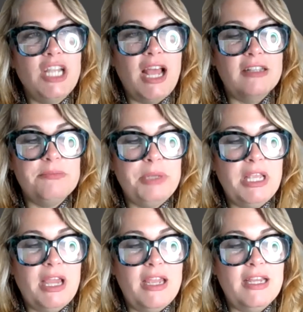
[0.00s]
She has a
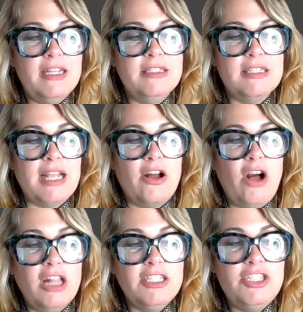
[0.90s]
BA in
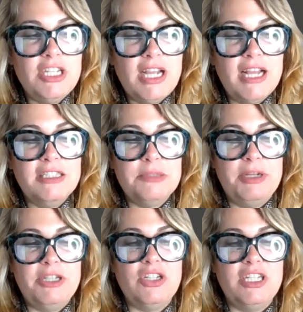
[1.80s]
psychology and
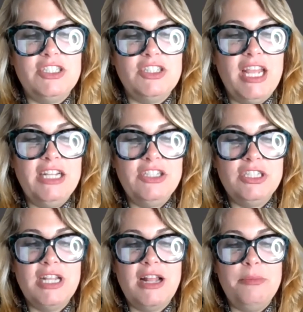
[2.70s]
special
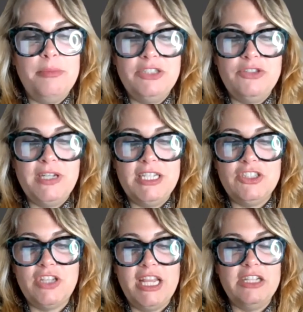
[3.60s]
education, elementary
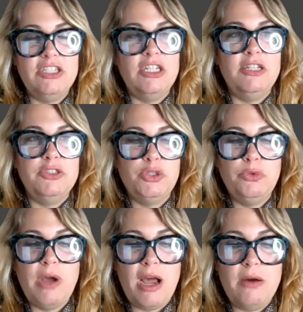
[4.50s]
education, and
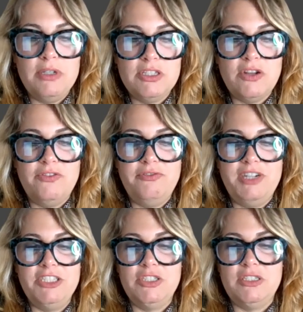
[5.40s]
two hours of
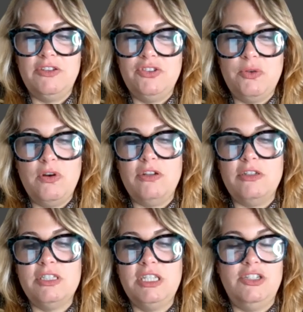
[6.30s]
registered
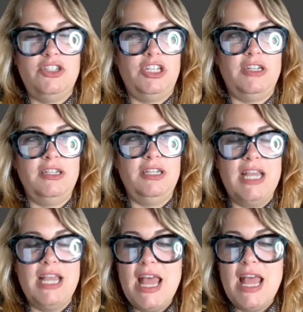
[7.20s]
yoga teaching.
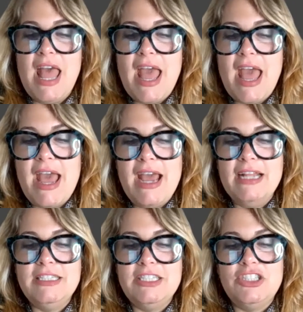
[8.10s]

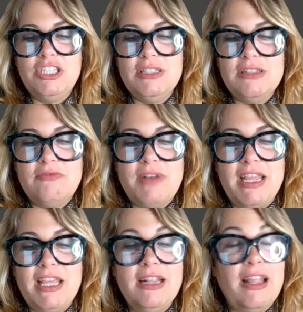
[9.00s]
And she's a
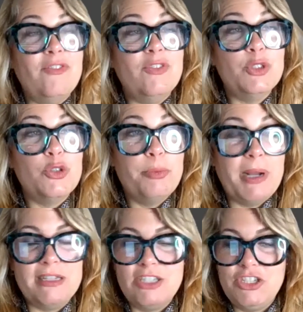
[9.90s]
Reiki level two
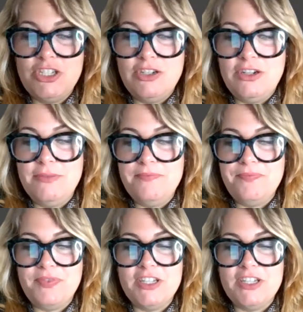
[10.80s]
practitioner.